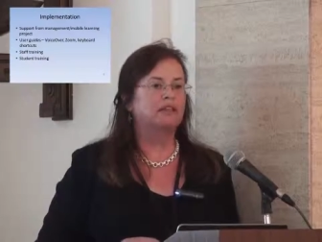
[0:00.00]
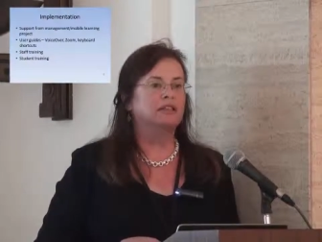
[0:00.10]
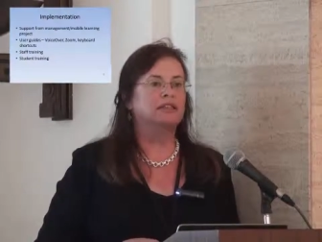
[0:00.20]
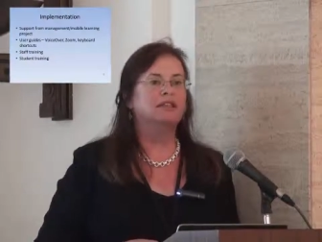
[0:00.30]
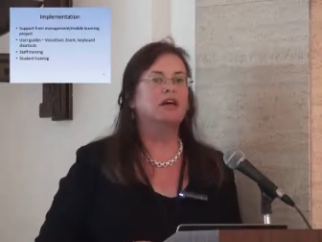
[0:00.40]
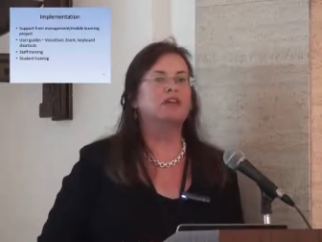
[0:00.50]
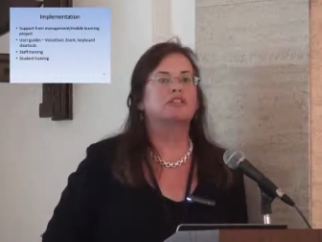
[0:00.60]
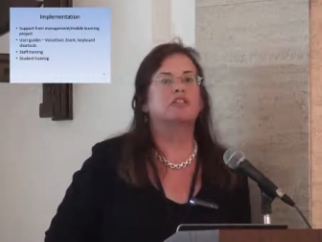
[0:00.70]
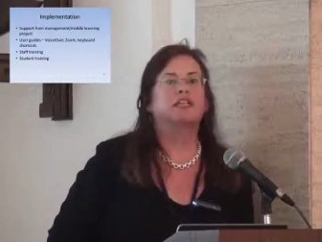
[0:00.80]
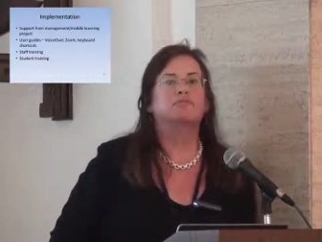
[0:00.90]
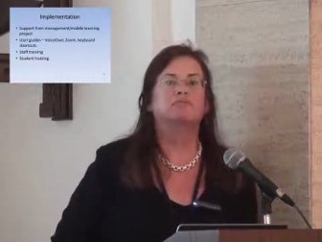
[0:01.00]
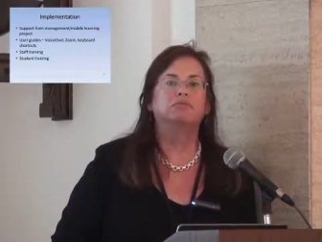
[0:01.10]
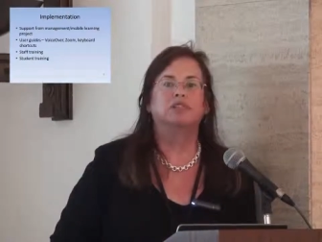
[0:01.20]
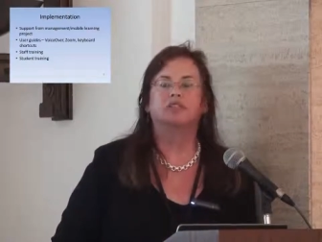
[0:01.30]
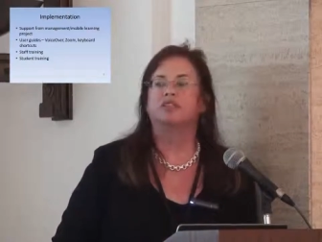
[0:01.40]
And lastly, I
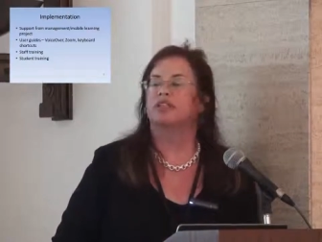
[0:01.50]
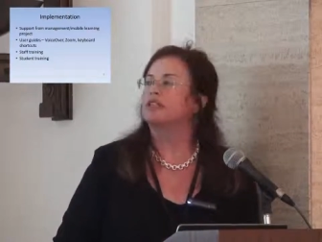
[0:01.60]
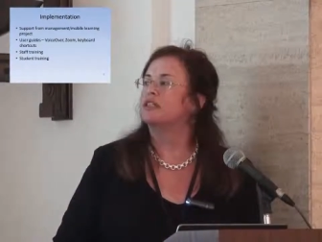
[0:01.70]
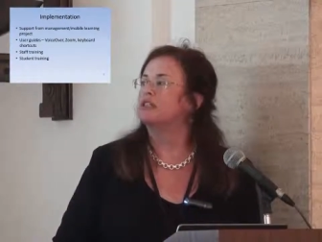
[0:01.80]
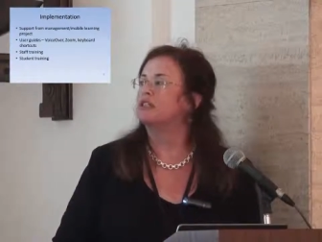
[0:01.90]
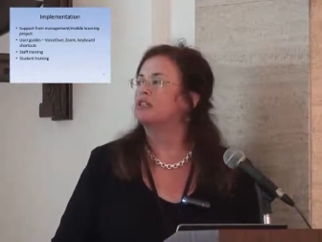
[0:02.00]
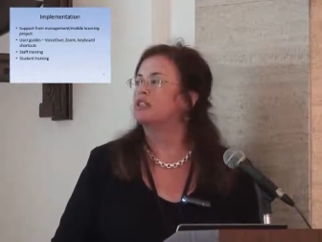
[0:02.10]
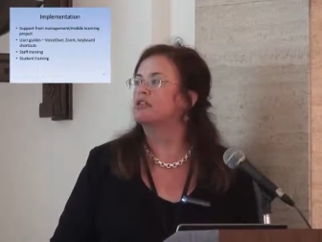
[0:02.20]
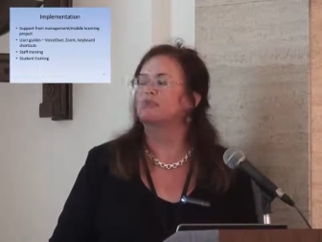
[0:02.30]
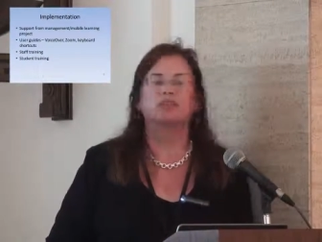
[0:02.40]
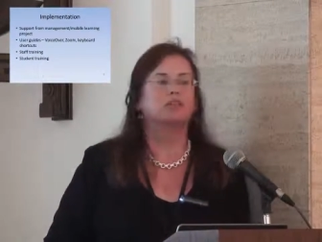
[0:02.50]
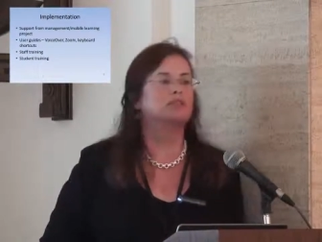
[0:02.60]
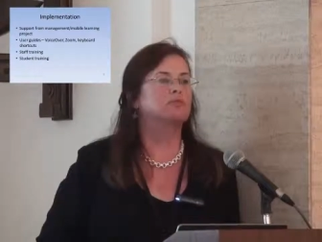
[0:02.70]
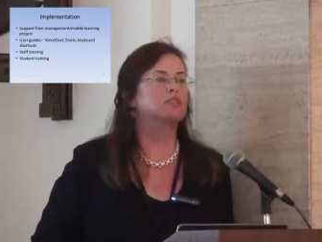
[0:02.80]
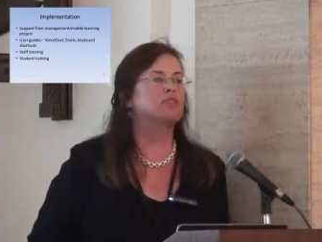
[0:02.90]
had to train the students, which I
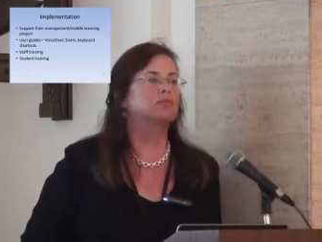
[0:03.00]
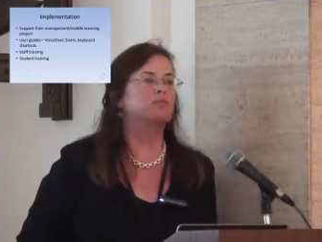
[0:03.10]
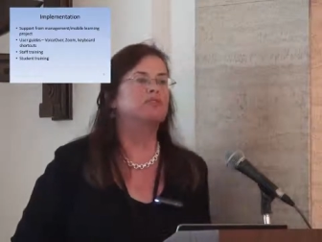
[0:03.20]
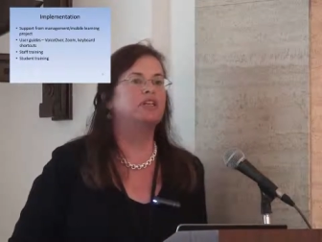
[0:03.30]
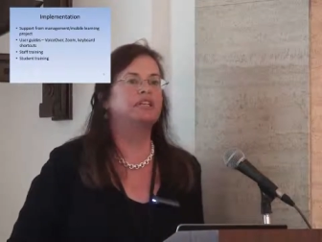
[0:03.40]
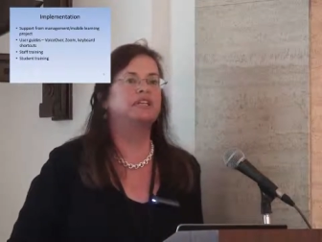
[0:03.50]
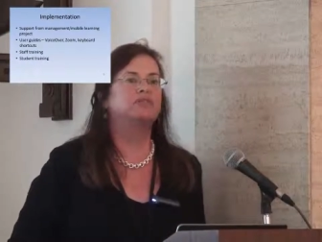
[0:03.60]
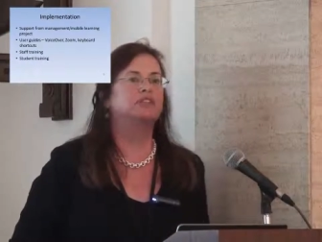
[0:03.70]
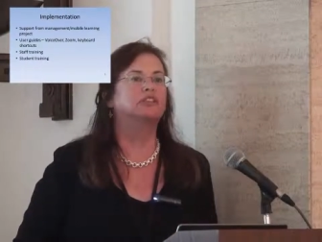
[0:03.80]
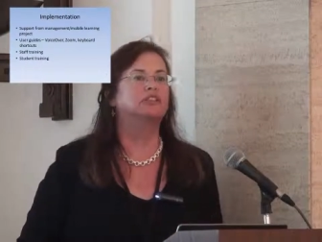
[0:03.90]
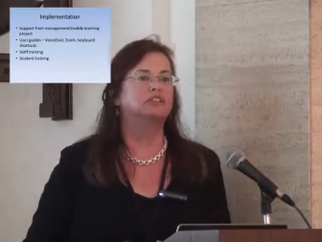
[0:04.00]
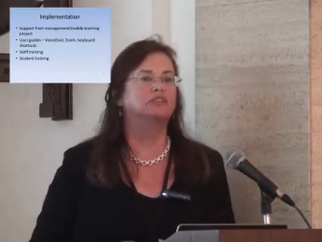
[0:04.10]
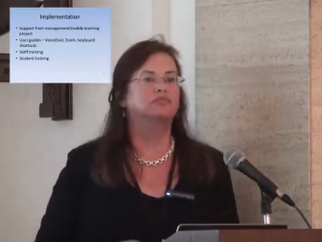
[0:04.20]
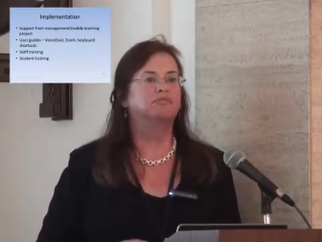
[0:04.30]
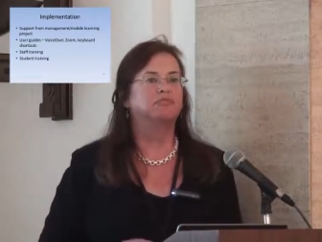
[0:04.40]
thought was going to be really difficult.
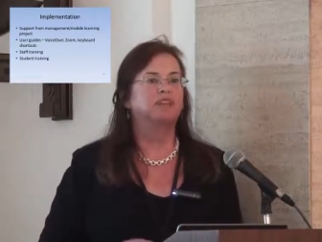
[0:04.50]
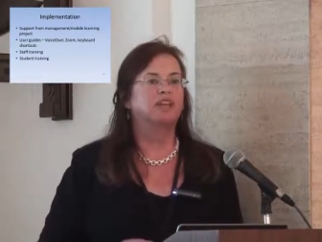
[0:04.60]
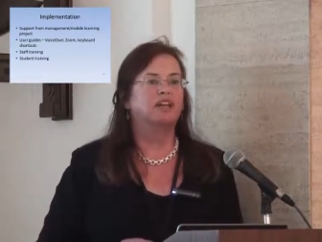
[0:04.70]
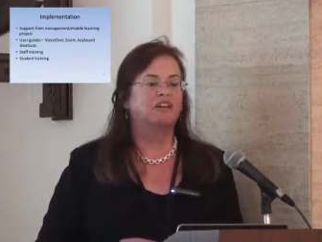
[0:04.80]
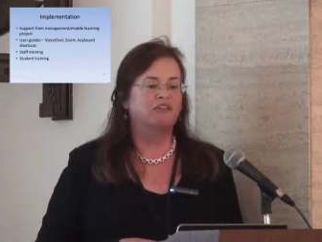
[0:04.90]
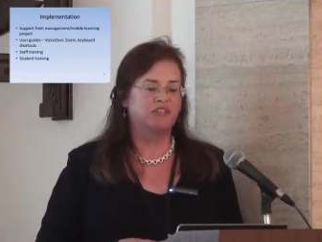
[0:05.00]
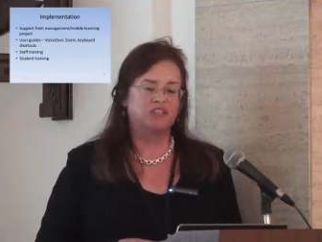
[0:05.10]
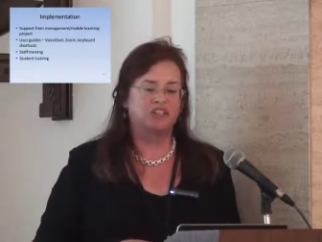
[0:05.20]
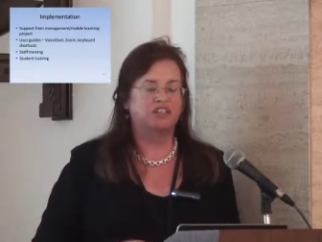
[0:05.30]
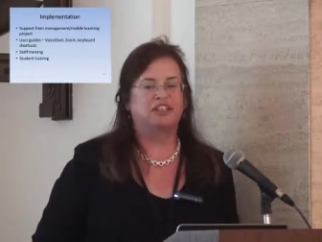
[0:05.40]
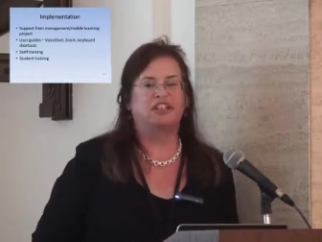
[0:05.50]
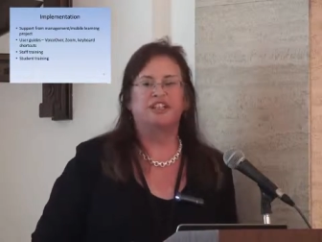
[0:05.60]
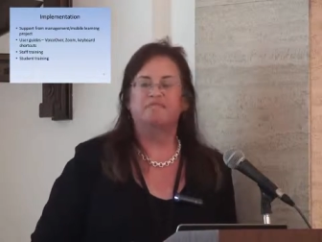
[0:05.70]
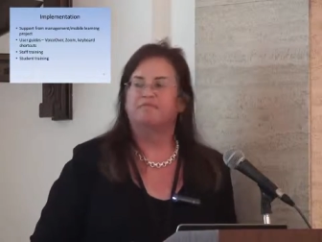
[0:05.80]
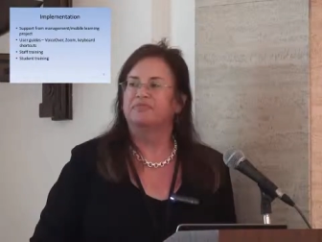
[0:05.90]

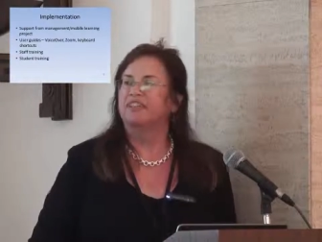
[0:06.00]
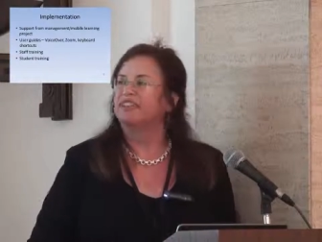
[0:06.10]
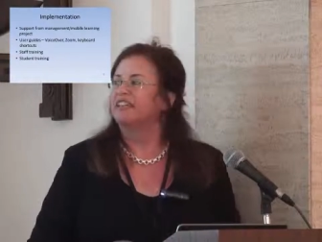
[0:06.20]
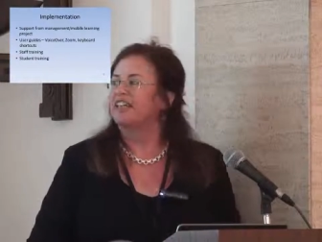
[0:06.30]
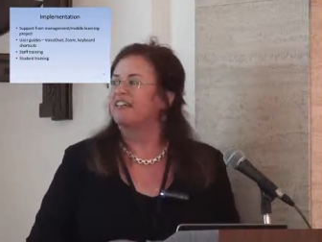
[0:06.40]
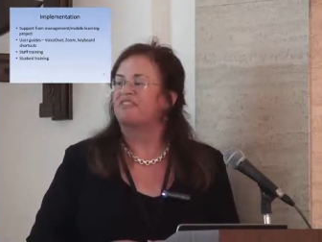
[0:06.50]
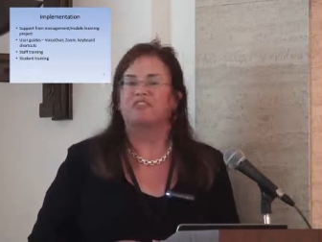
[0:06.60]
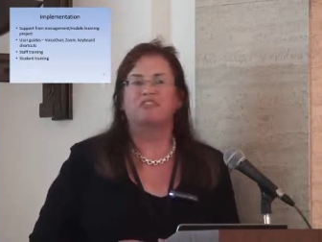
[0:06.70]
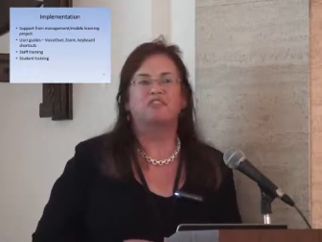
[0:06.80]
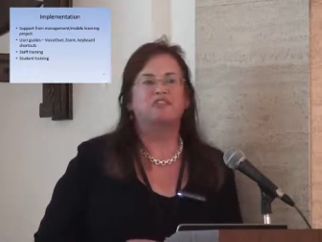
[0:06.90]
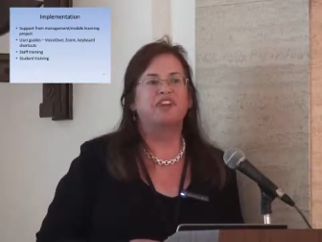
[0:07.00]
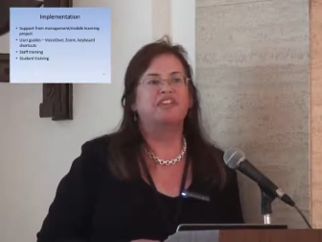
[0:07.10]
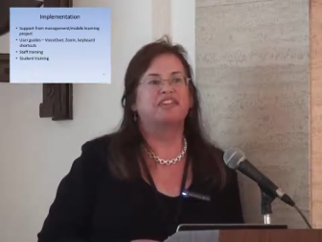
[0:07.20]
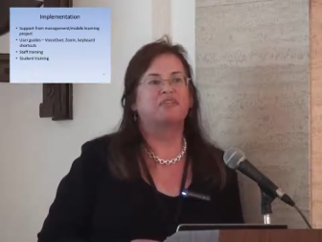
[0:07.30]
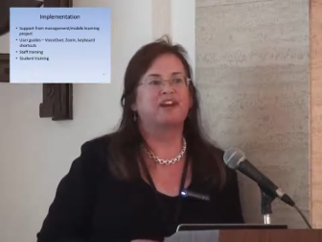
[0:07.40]
Fortunately, they are
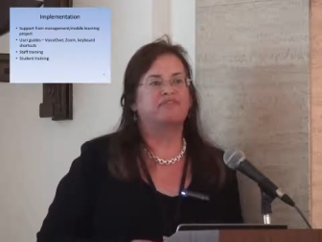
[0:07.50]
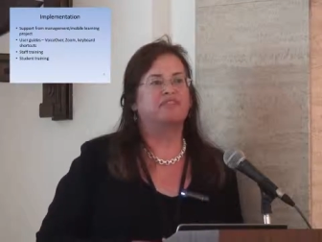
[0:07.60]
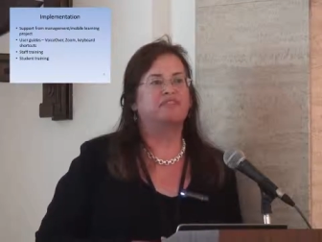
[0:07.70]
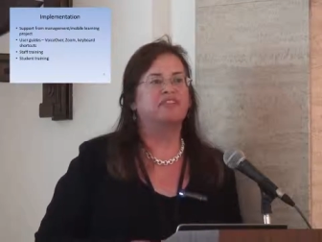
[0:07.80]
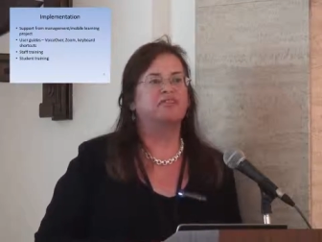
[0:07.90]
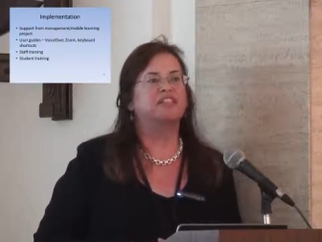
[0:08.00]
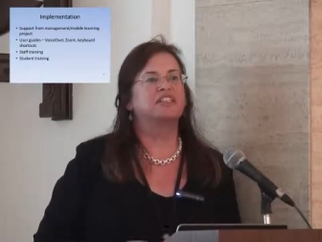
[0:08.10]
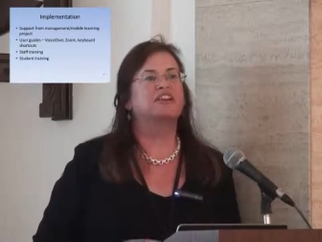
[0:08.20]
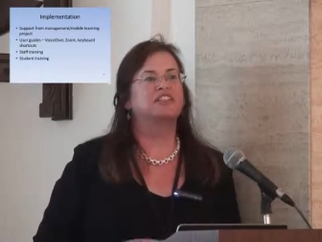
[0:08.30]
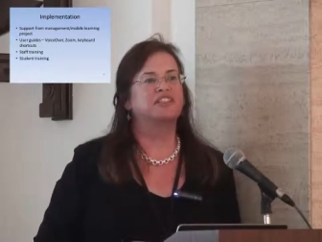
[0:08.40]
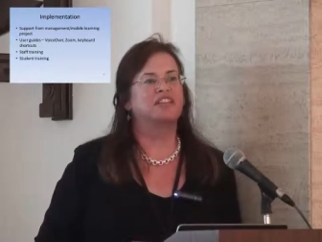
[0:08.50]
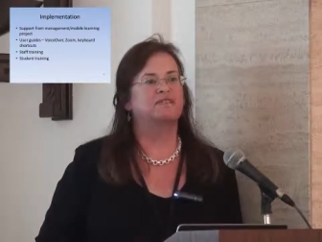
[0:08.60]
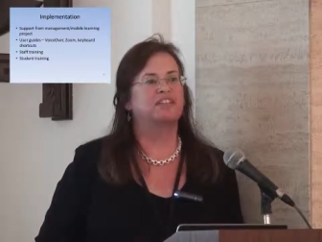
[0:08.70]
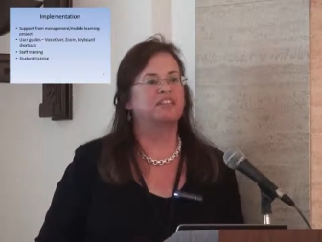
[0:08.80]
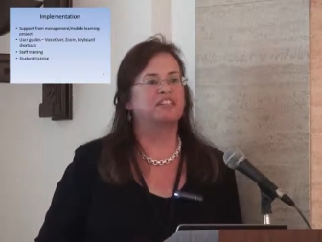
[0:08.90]
already quite familiar with the concept
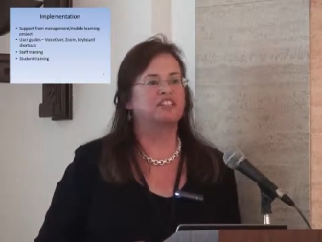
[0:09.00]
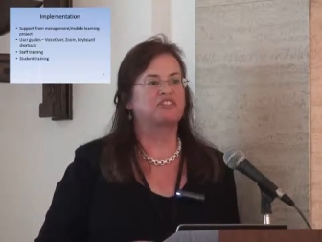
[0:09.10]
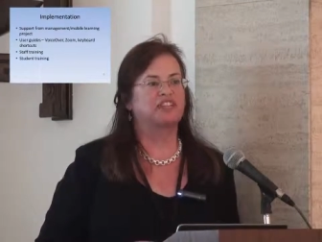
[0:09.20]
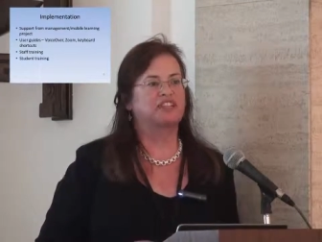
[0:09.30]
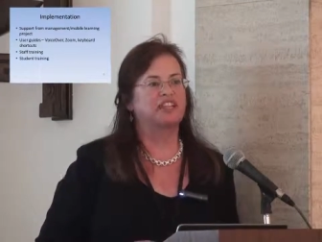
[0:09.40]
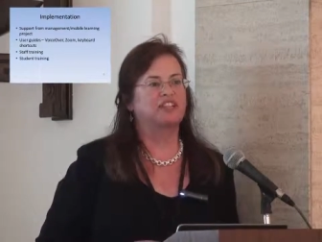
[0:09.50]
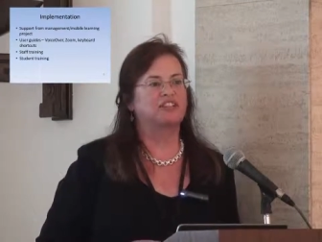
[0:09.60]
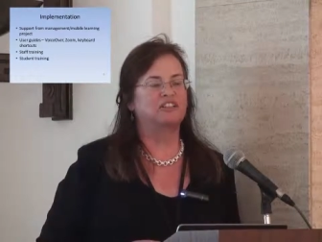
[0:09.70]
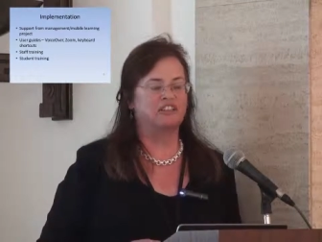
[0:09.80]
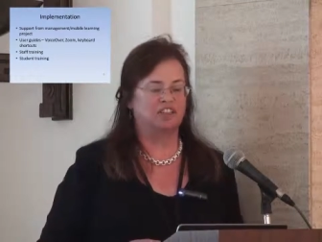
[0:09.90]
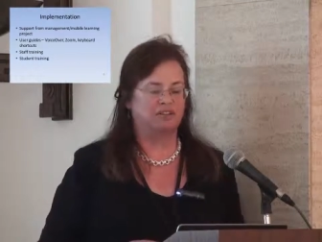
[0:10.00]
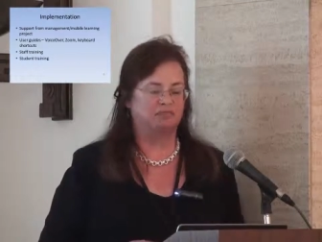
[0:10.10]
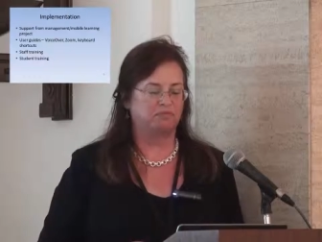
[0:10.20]
of touchscreen technology,